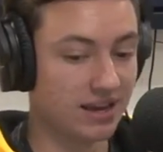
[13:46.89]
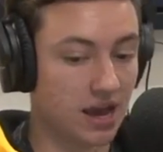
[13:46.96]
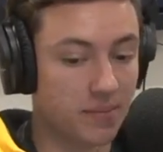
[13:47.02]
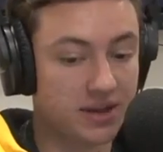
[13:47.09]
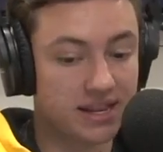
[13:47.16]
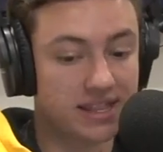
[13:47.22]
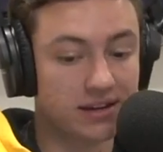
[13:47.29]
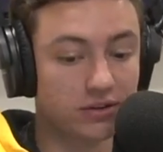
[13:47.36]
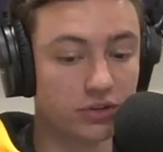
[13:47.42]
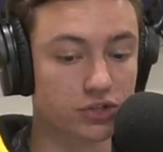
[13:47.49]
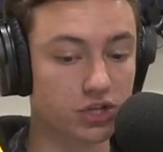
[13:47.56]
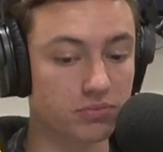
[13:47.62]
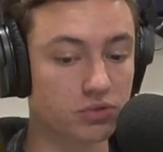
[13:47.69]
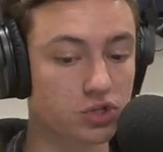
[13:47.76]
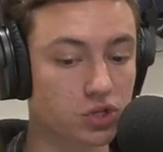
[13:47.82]
I mean, there are
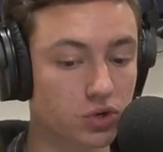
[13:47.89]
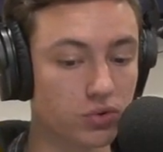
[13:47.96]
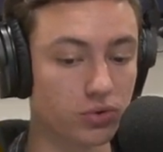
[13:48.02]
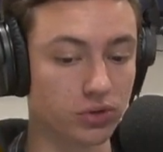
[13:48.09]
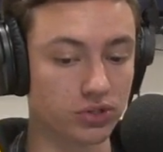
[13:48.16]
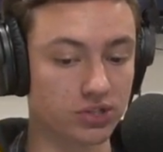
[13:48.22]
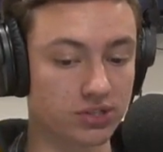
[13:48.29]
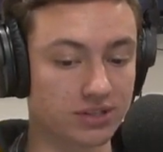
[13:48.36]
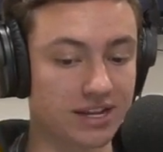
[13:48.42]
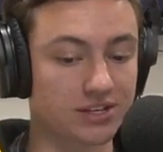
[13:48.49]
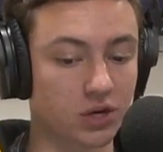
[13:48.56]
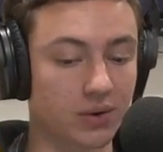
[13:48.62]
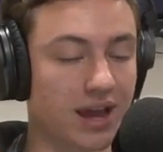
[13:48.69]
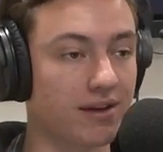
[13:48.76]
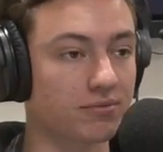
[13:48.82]
some schools
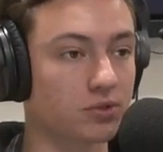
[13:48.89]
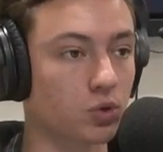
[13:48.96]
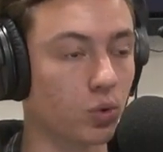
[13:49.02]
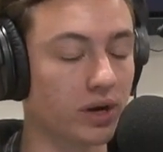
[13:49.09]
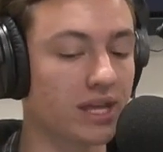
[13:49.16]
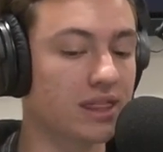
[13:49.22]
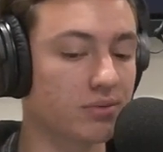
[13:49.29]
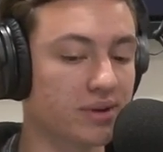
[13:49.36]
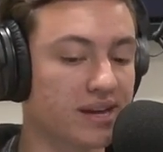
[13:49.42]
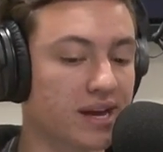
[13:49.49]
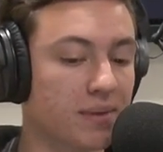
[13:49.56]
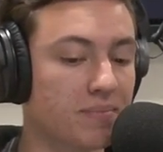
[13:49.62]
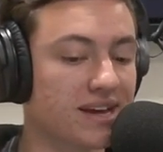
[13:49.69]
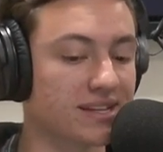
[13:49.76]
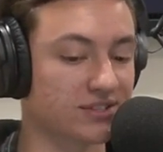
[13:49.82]
that don't have twenty-three
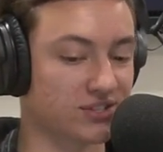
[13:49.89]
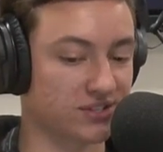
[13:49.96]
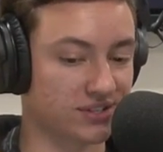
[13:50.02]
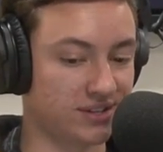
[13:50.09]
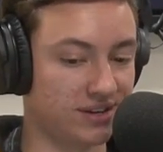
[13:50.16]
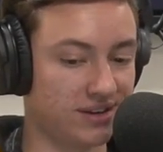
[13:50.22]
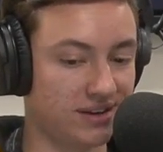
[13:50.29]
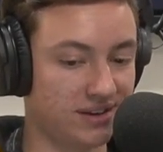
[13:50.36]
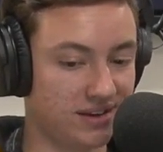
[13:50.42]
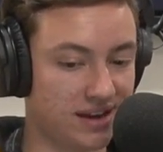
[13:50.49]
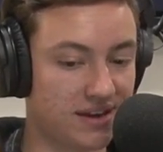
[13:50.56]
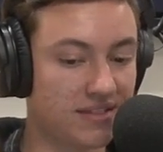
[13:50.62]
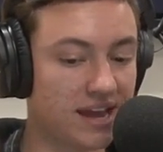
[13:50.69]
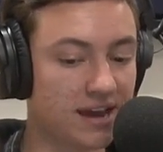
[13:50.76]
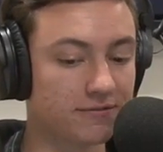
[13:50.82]
commits,
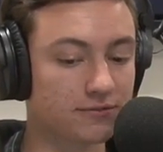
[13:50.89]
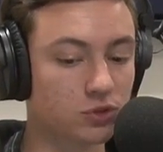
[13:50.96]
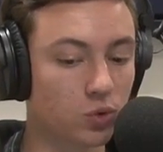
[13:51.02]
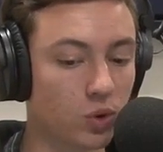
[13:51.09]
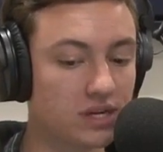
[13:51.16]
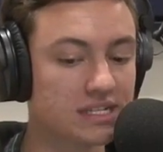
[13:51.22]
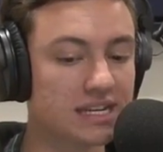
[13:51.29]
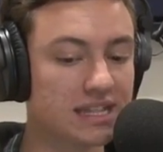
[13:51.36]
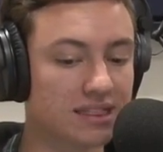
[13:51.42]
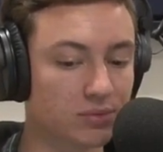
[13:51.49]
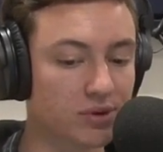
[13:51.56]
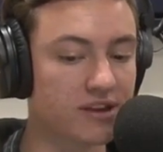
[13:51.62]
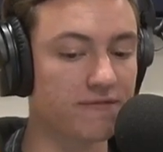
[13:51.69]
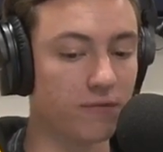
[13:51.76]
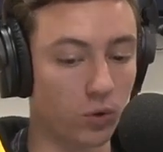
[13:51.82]
and they have
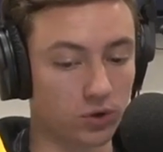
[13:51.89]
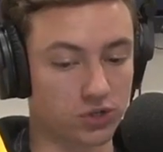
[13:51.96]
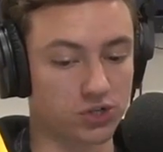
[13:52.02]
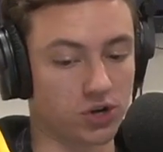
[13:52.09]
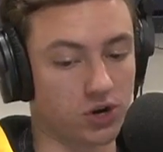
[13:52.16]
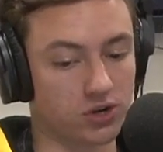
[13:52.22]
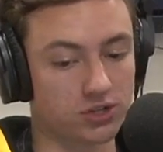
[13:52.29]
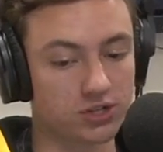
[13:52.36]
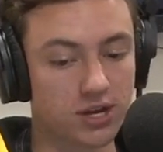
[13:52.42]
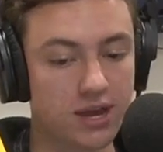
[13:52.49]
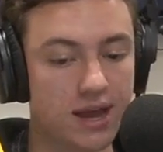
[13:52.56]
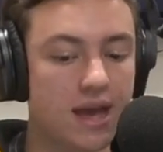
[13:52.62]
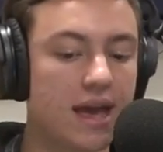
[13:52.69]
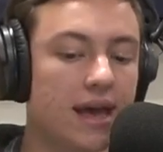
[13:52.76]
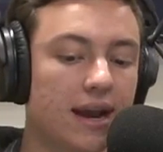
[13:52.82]
twenty-three four-stars.
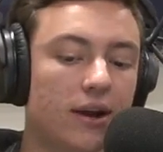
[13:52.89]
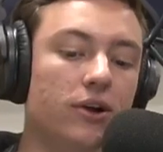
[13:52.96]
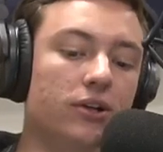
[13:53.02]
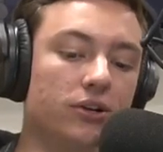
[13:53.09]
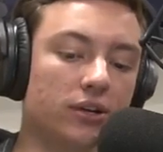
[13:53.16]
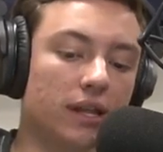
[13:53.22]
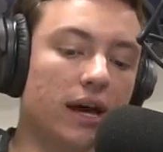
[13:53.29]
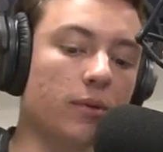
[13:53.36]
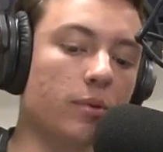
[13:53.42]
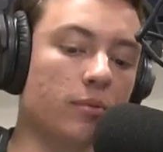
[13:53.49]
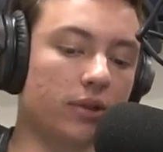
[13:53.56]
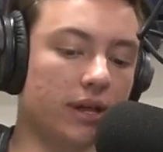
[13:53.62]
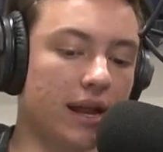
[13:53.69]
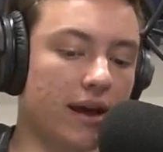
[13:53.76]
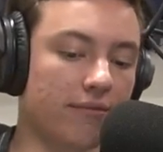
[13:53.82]
And I know there are a lot of
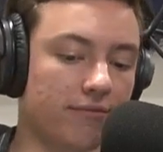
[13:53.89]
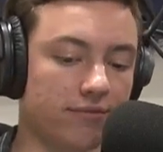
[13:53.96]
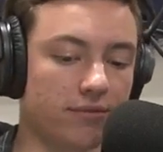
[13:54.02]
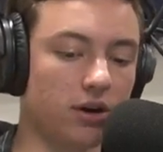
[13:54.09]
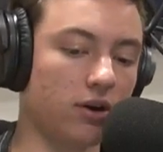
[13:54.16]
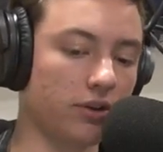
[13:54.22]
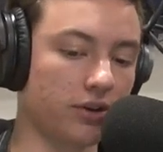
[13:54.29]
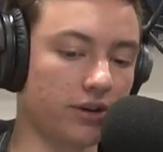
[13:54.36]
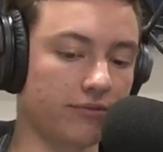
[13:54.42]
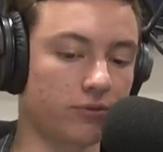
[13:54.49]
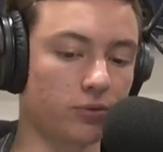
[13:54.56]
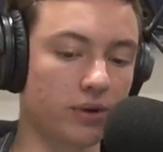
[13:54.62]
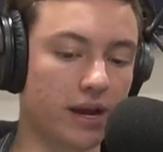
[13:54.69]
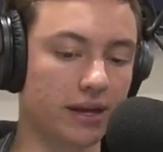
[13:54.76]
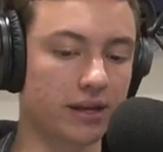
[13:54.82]
people that have all their
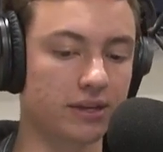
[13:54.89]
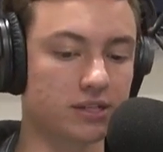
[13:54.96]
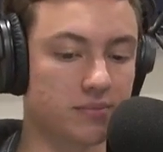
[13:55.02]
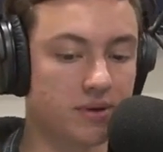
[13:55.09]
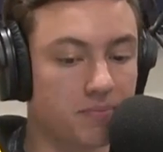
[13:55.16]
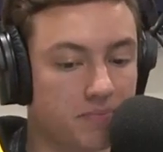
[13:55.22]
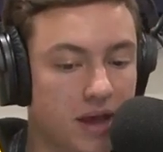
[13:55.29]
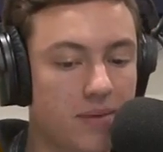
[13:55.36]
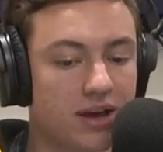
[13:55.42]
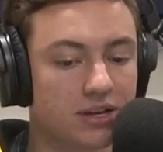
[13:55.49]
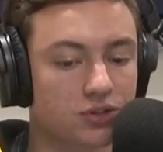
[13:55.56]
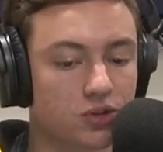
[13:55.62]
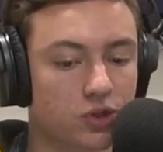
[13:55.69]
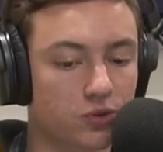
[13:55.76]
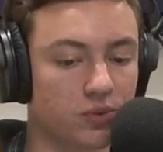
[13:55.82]
different rankings. I mean, Bama
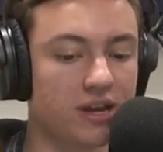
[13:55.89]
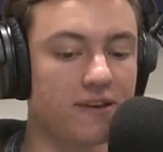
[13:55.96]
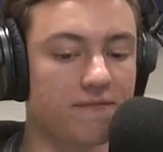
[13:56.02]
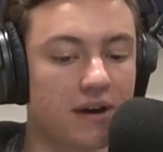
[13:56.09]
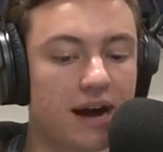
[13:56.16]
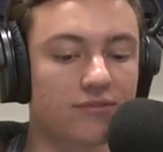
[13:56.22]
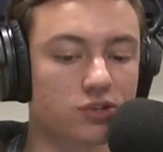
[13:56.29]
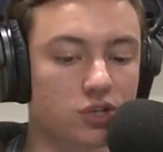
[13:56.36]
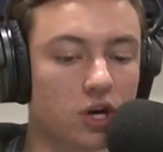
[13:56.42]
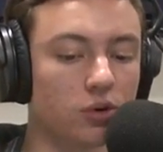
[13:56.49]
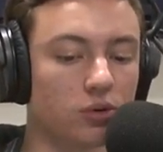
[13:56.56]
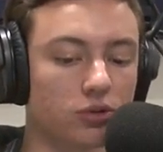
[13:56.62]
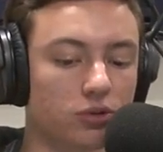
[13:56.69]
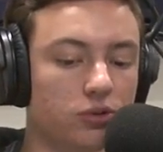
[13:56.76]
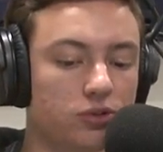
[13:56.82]
has three
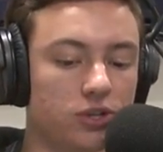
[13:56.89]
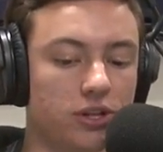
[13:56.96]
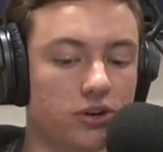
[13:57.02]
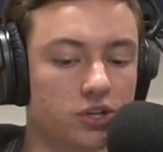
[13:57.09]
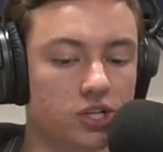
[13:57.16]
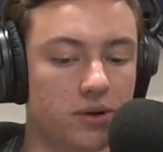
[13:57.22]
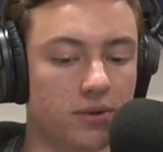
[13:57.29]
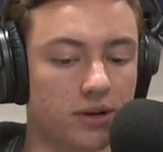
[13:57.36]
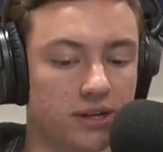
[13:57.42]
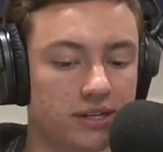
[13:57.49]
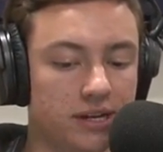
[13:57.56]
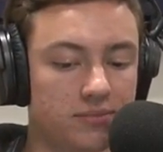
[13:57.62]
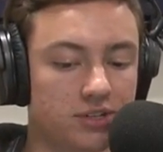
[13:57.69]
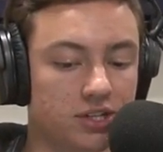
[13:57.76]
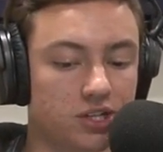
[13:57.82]
five-star recruits, and there are some other
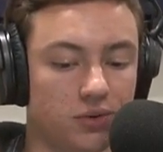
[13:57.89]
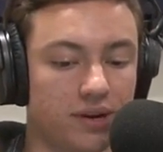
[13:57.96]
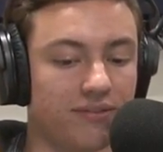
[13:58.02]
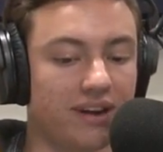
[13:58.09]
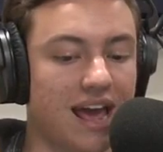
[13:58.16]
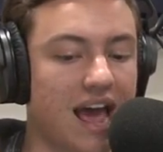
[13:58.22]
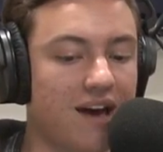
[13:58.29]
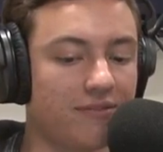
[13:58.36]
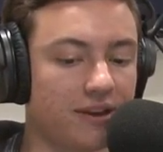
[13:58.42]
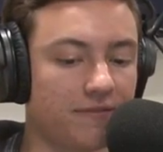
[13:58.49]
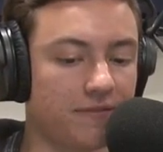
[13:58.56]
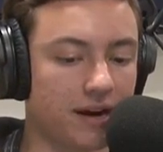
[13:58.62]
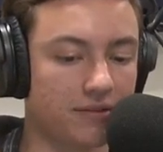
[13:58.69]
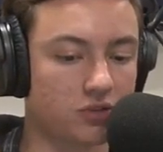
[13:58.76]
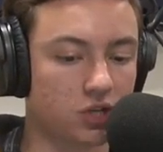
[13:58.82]
teams that don't even have any
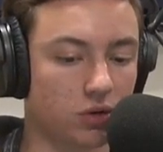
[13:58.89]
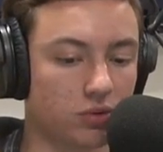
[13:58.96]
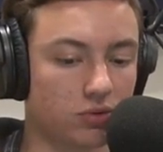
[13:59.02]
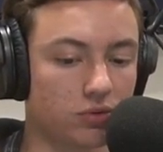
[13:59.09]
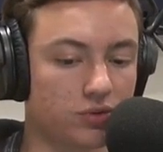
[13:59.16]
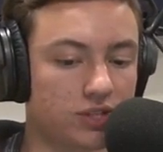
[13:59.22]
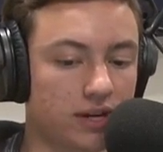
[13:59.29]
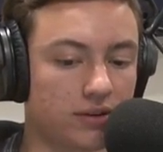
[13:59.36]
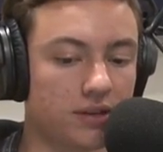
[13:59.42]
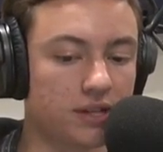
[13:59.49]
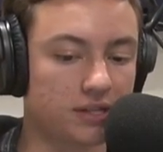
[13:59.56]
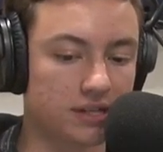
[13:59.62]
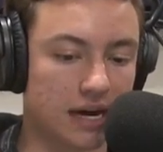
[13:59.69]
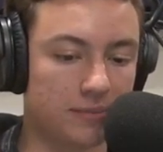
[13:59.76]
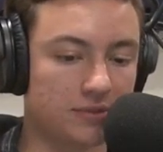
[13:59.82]
five-star recruits that are in
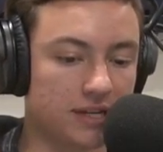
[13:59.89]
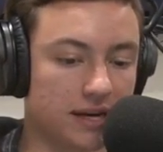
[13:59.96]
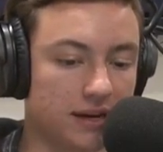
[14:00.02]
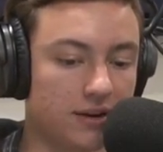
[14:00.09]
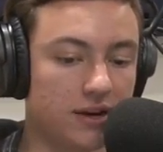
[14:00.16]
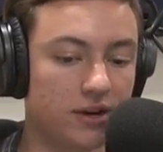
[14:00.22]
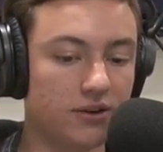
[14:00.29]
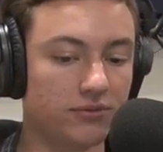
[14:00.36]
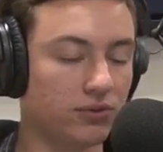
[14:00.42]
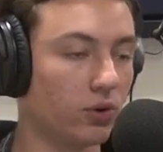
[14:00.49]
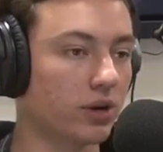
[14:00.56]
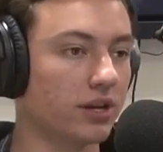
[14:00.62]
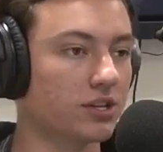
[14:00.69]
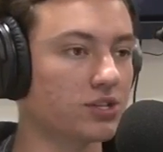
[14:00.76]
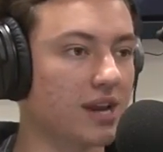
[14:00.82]
the top ten.
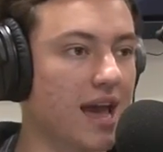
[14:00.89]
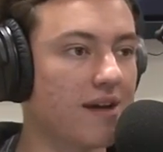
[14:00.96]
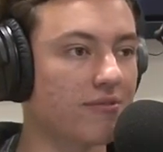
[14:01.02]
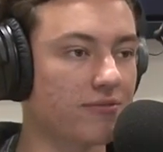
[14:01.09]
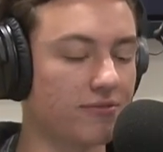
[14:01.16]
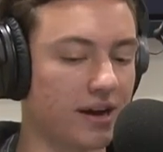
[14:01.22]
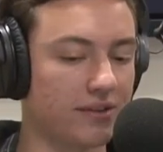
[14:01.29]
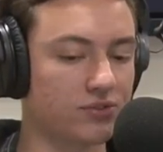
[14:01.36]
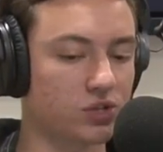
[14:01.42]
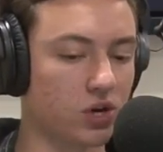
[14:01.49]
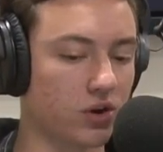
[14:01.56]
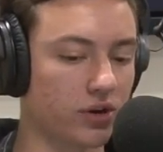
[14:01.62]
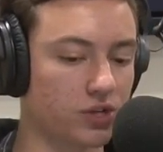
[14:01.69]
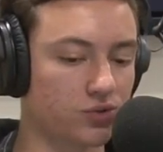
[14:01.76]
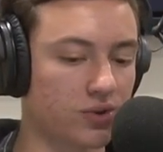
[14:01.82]
Florida doesn't have a
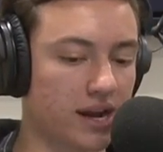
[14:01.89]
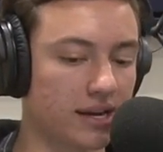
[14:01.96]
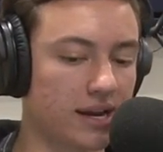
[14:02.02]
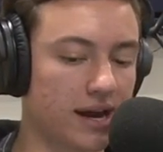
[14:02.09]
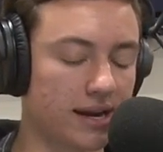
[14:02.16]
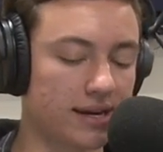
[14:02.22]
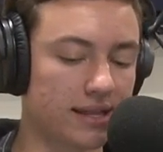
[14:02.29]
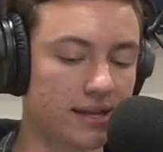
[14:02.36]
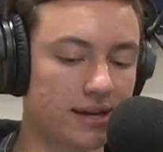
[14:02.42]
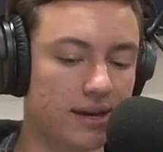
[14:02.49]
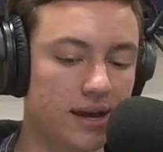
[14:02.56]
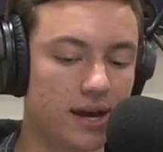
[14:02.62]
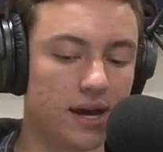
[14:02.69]
five-star and is ranked ninth.